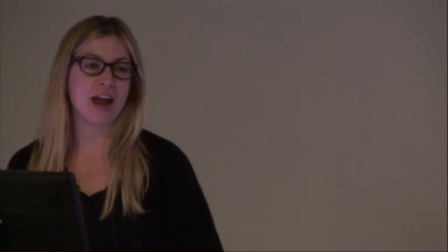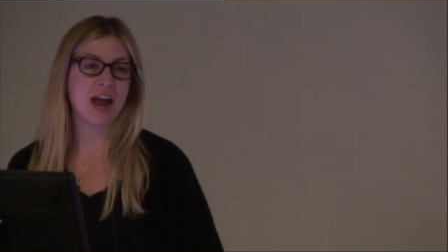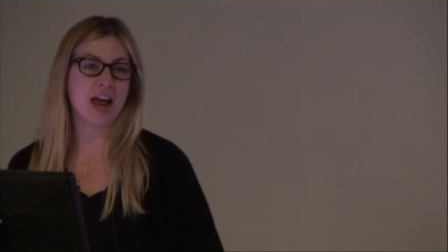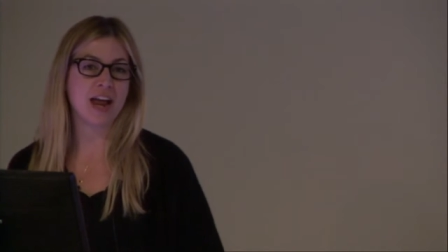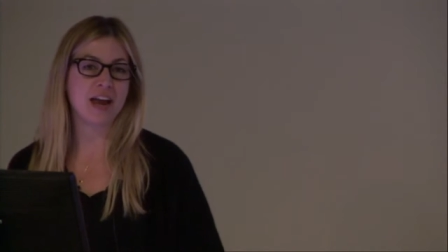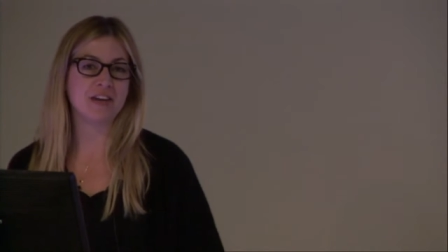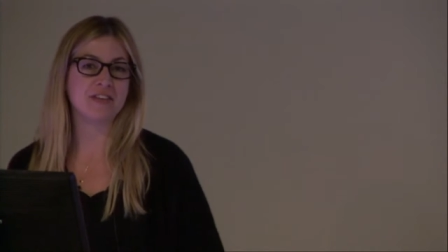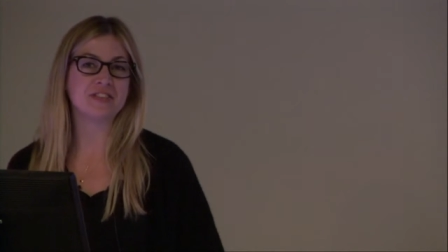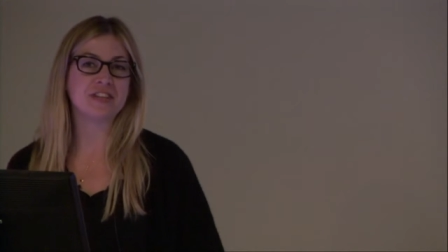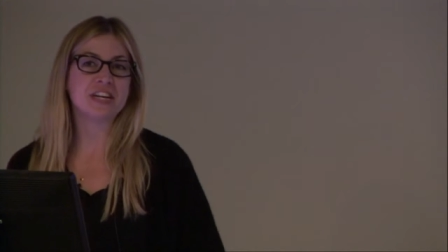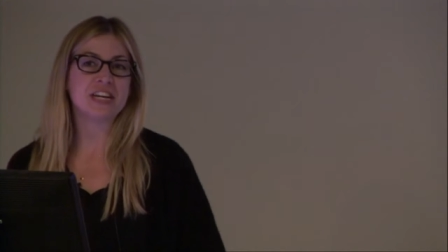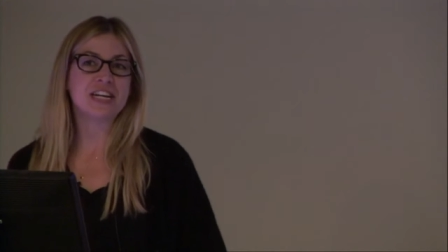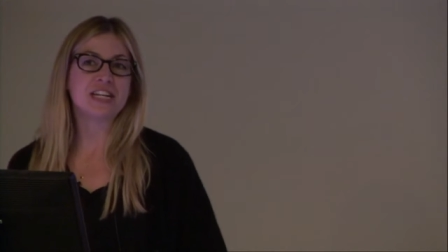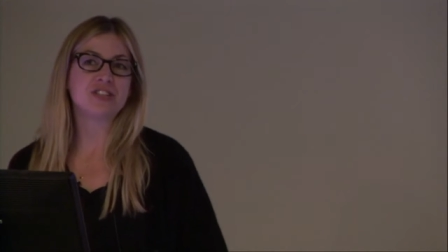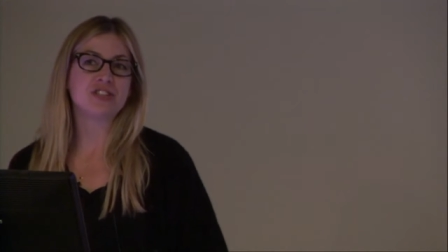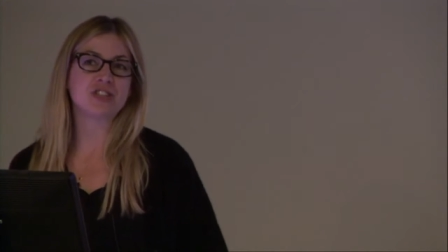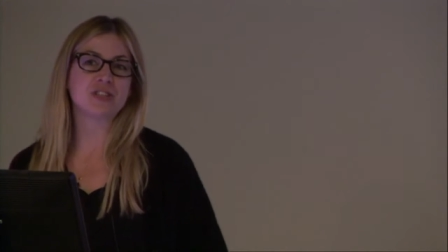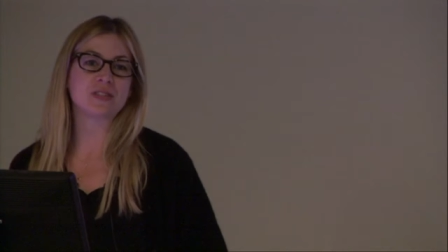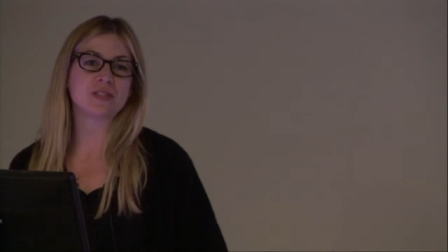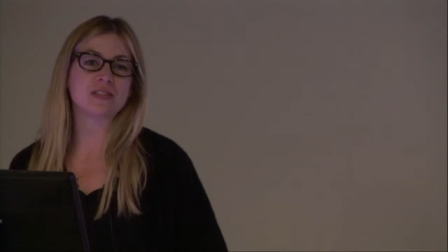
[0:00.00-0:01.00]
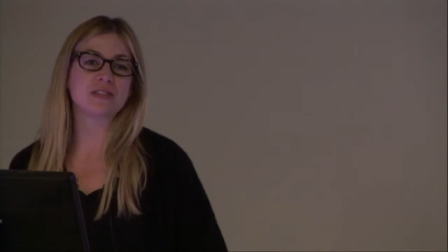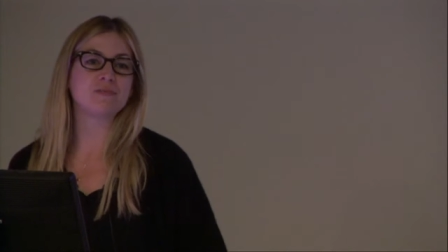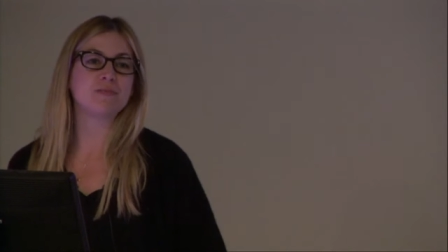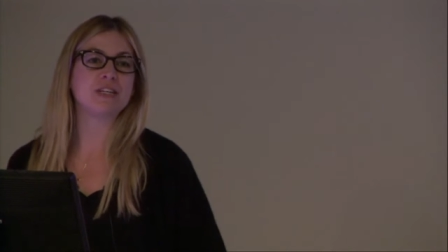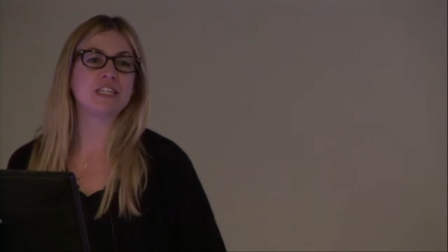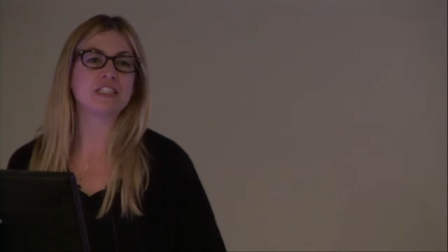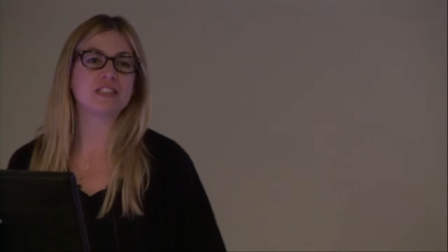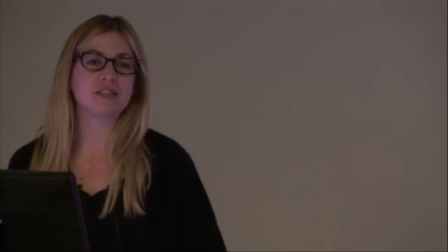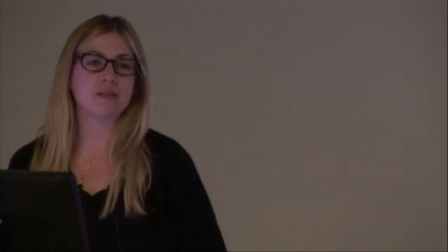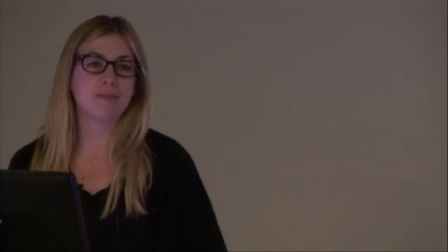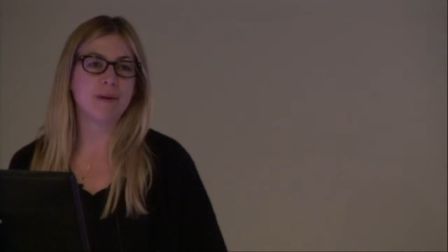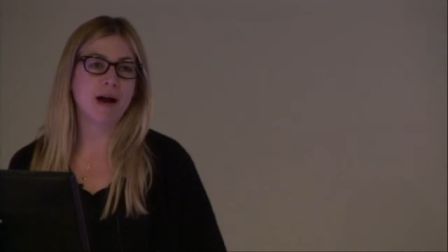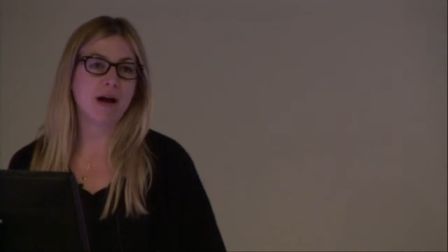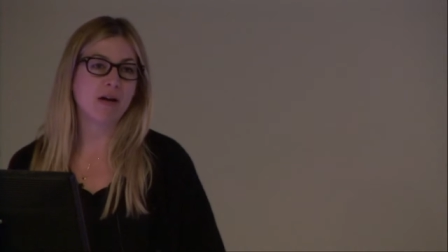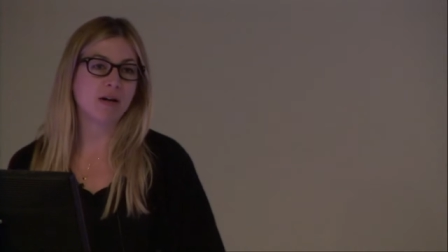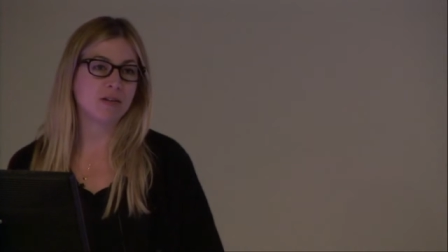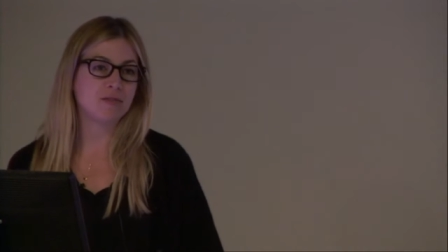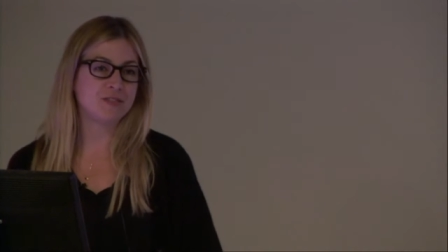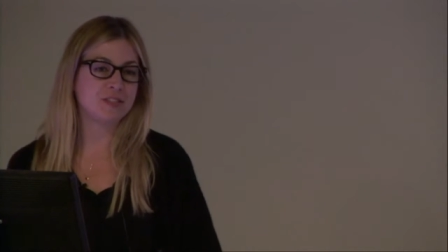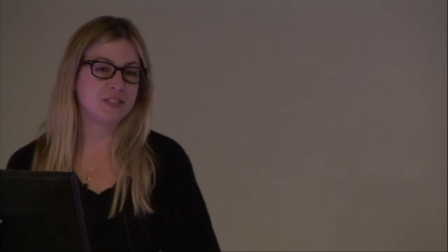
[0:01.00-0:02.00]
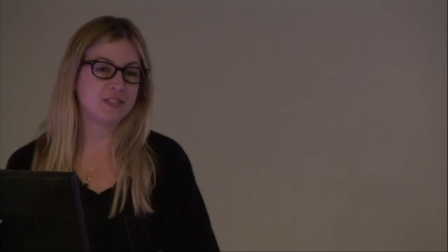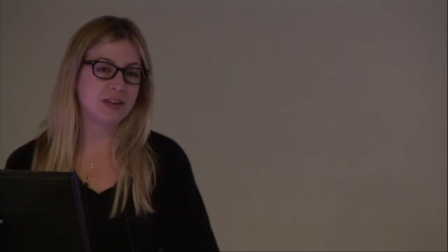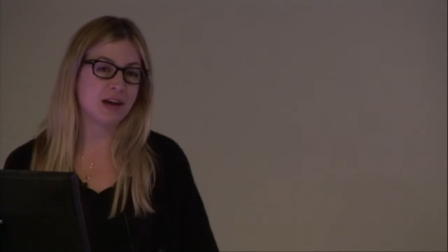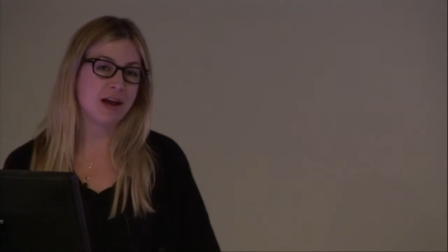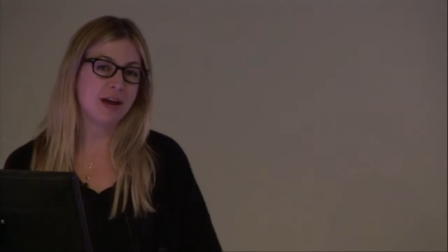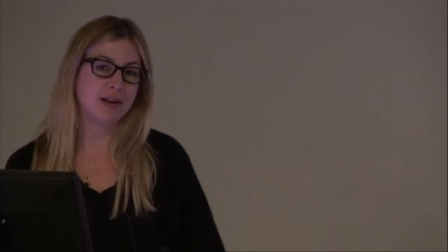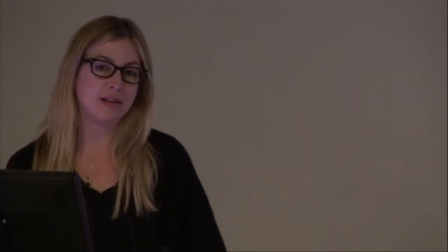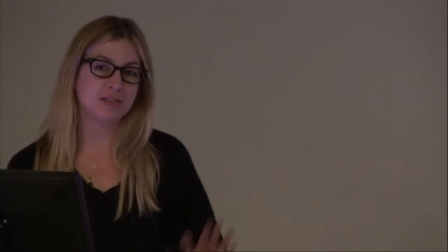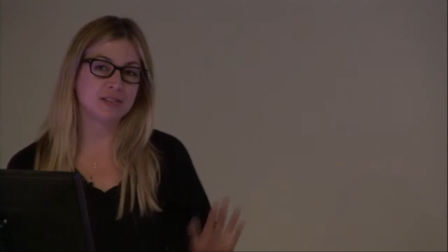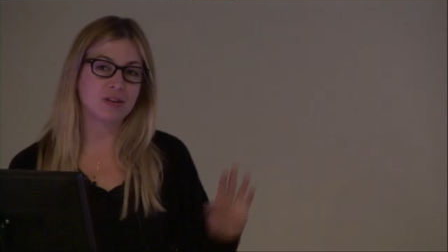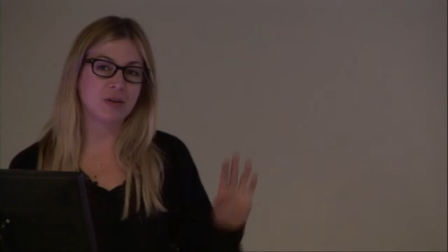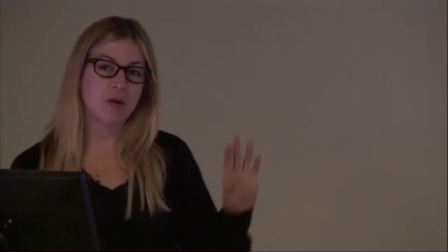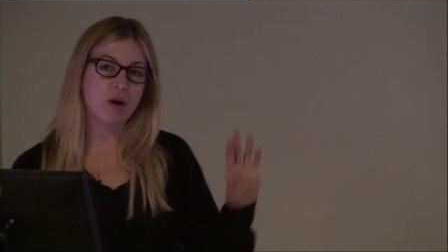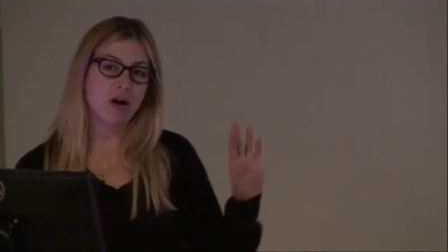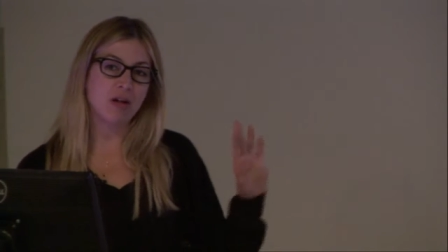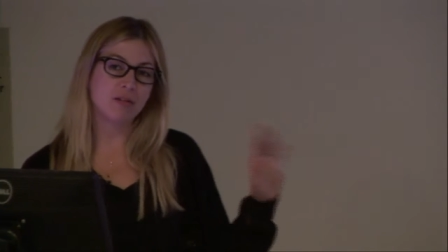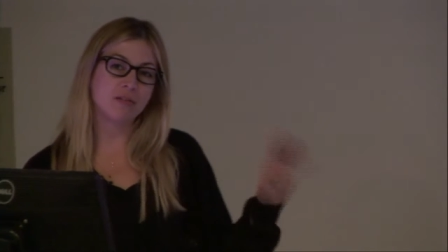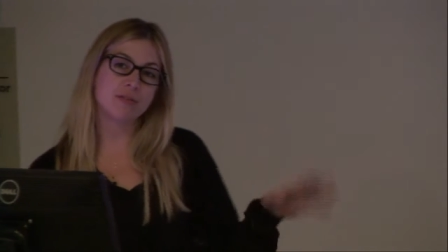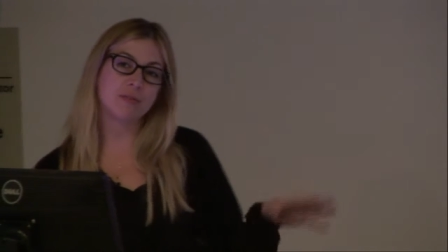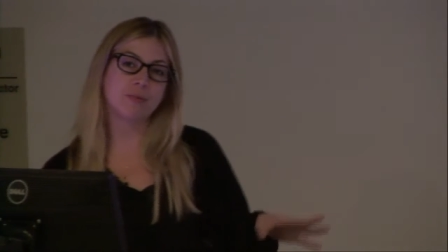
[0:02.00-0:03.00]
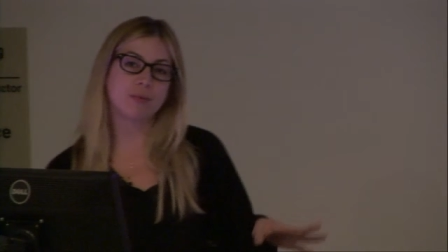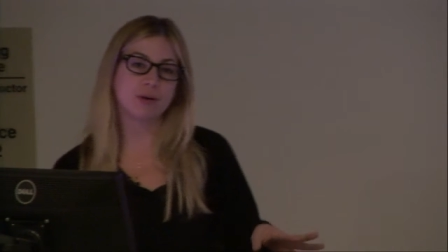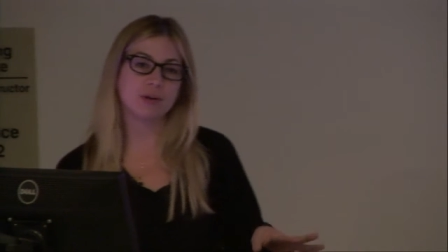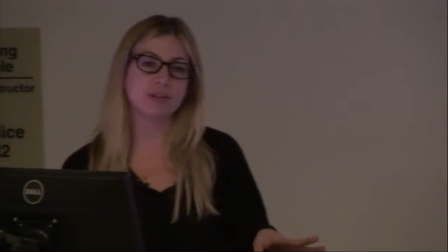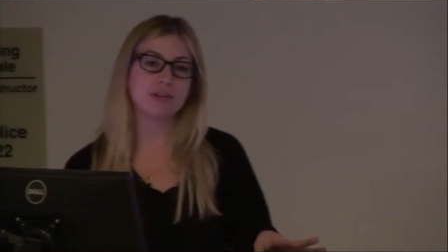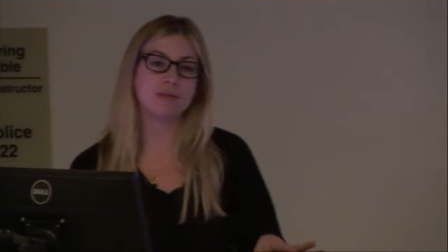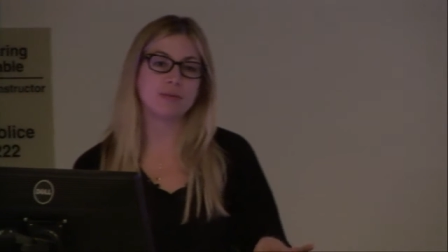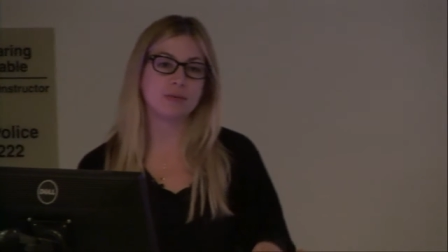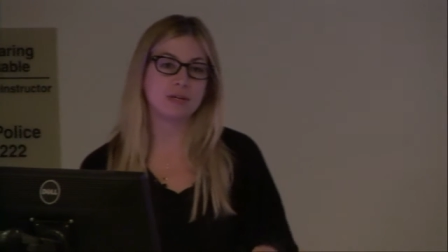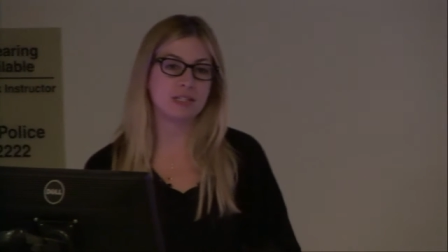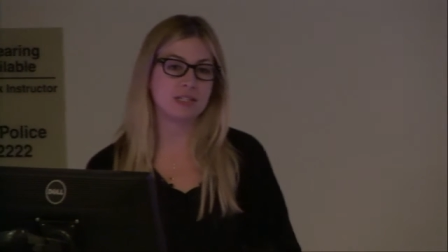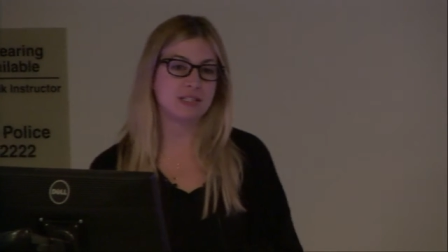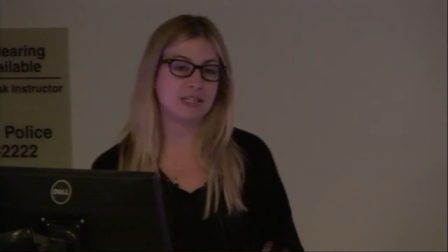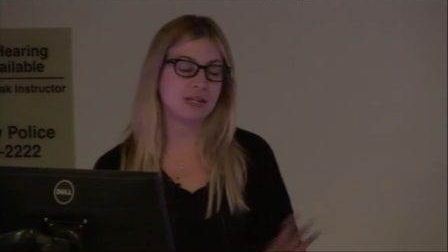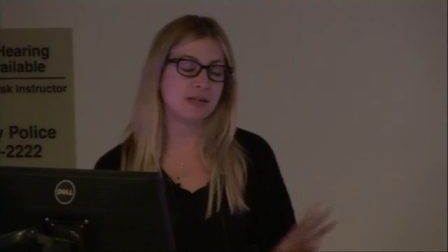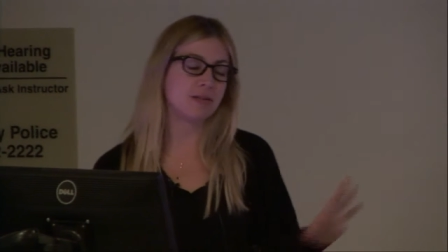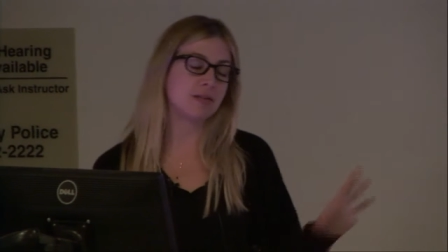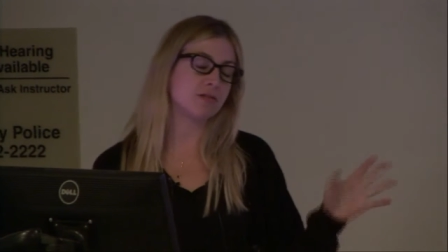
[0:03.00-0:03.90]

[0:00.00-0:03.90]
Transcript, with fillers: And just to speak to the power of design, so all of the work that we did,